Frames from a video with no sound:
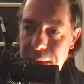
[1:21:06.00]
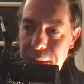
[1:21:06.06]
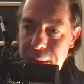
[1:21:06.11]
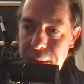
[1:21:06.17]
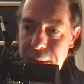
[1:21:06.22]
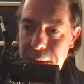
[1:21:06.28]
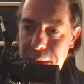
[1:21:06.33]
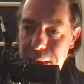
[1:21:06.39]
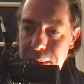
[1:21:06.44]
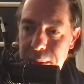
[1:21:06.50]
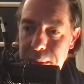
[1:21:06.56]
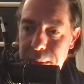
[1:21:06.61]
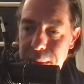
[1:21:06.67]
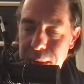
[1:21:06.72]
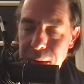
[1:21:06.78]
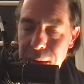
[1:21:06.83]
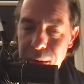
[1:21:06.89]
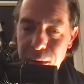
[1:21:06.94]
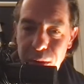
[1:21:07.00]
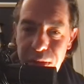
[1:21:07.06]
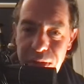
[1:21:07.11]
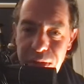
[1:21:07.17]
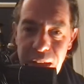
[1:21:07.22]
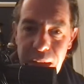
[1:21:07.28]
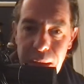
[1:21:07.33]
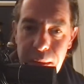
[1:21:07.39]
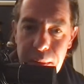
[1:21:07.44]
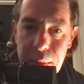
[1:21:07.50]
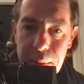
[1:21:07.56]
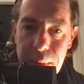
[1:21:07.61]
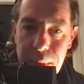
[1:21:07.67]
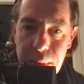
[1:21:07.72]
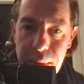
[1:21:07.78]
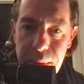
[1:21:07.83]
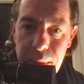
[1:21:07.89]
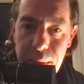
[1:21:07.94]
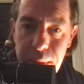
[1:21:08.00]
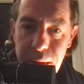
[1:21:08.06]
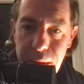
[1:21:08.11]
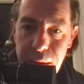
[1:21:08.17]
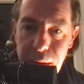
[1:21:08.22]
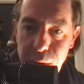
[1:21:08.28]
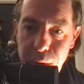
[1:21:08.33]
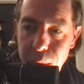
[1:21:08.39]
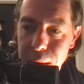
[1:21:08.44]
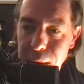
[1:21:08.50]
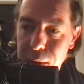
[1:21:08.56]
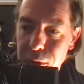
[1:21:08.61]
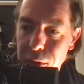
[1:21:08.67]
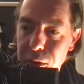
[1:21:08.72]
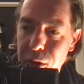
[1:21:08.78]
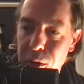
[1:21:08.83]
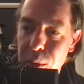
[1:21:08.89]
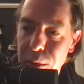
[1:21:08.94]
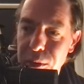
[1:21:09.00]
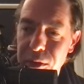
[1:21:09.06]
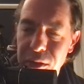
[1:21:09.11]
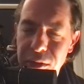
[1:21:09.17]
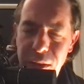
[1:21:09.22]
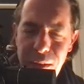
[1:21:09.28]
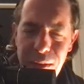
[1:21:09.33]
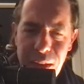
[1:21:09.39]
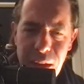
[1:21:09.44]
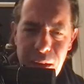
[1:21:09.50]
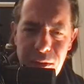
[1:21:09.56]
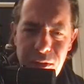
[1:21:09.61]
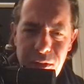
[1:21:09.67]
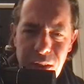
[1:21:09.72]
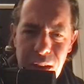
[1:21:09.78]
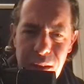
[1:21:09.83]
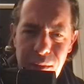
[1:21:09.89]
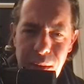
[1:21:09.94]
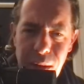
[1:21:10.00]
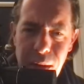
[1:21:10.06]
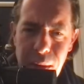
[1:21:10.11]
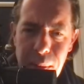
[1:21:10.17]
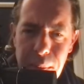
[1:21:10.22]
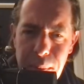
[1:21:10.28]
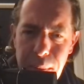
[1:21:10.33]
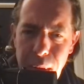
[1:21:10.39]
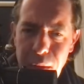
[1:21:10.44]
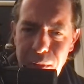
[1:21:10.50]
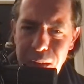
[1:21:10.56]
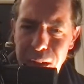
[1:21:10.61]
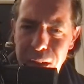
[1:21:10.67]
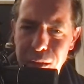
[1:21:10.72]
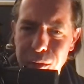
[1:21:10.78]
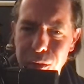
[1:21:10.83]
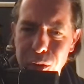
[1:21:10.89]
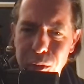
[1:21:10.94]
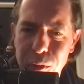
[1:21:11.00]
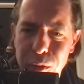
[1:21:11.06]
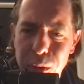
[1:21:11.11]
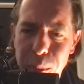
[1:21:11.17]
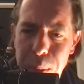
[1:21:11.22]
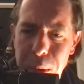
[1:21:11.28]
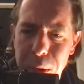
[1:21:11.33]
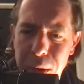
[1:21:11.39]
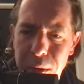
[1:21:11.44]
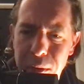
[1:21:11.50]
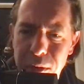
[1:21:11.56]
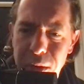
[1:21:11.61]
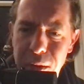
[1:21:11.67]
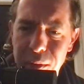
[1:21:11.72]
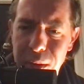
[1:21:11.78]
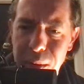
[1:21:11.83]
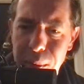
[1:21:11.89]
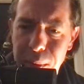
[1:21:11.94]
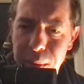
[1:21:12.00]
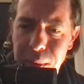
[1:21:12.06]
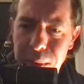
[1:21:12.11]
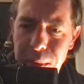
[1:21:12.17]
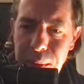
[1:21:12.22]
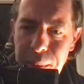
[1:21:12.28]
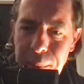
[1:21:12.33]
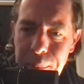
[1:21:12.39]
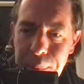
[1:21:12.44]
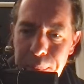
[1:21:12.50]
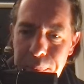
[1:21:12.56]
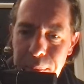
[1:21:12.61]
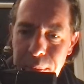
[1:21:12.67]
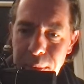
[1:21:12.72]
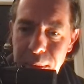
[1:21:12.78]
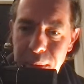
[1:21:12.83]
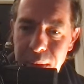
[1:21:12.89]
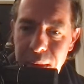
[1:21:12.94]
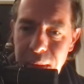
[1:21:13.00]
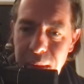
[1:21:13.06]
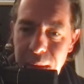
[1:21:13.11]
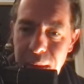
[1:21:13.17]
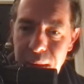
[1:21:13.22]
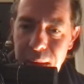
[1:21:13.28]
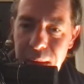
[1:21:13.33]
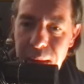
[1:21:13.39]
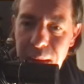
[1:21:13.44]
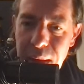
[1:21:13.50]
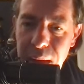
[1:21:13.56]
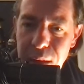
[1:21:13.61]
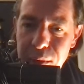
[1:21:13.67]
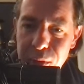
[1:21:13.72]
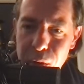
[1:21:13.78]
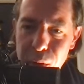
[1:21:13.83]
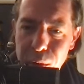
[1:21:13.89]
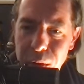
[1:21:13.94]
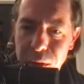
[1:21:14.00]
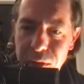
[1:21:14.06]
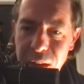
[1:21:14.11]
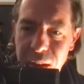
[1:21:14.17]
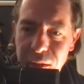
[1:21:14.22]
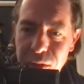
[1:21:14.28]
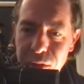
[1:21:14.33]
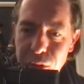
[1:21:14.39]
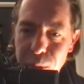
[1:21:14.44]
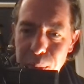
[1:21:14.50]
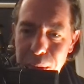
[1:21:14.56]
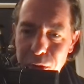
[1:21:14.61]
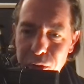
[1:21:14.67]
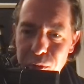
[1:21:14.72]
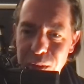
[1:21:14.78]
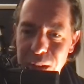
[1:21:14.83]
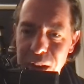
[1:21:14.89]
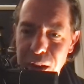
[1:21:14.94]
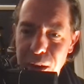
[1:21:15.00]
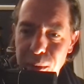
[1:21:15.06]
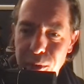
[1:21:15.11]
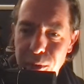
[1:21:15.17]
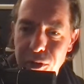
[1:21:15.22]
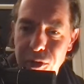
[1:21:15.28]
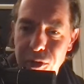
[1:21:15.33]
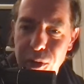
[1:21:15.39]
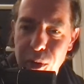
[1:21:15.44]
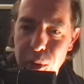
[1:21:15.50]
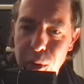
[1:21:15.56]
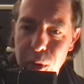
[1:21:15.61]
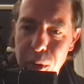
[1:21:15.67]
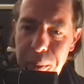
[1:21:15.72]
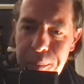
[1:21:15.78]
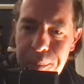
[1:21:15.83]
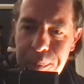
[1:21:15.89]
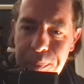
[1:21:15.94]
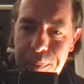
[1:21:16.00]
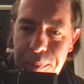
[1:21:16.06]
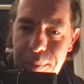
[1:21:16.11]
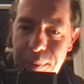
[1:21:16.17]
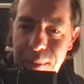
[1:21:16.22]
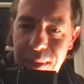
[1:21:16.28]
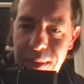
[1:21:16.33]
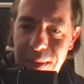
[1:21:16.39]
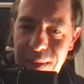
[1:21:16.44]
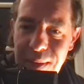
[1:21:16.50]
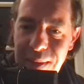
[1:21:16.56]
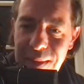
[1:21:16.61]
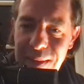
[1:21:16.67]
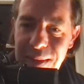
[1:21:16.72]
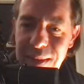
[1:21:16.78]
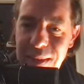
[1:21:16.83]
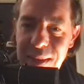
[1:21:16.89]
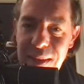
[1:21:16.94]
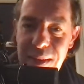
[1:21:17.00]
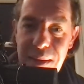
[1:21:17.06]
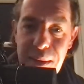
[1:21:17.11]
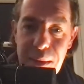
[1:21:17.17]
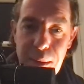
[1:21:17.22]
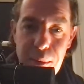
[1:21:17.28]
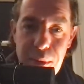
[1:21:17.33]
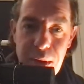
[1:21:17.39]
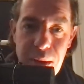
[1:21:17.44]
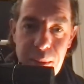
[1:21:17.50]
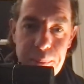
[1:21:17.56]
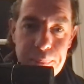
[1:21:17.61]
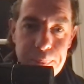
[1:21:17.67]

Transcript: Oh, well, you're not thick. You're quite good at quizzes, I think, Steve R. I think you've got a few points over the. Yvonne has had too much vino to score. Oh dear.